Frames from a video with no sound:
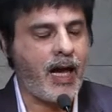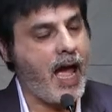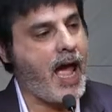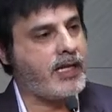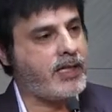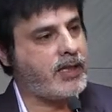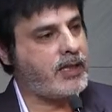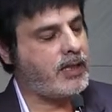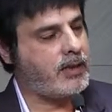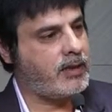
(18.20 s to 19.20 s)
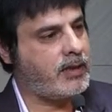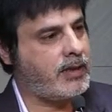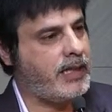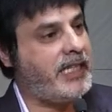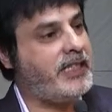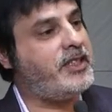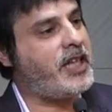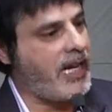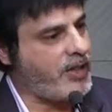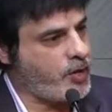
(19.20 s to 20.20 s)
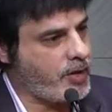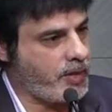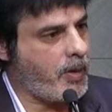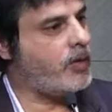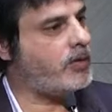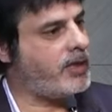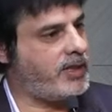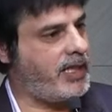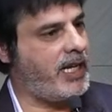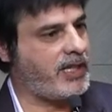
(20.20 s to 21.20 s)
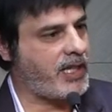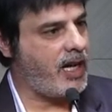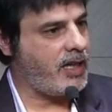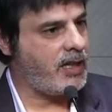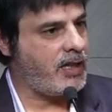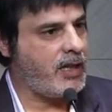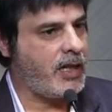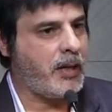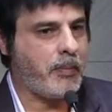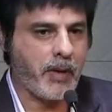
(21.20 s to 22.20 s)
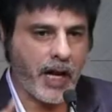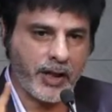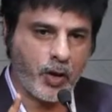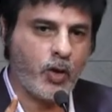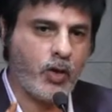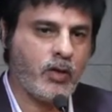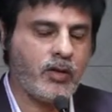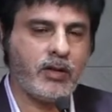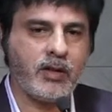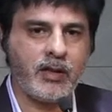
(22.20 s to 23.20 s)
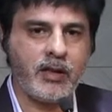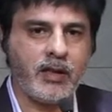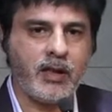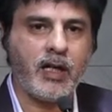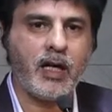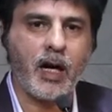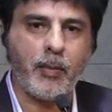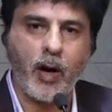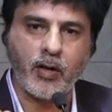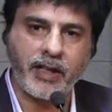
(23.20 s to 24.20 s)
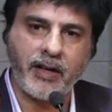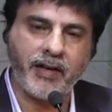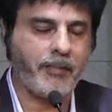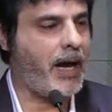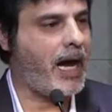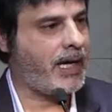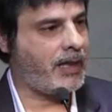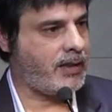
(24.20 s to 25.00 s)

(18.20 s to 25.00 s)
as intelligent about the CSR, but I know about giving back.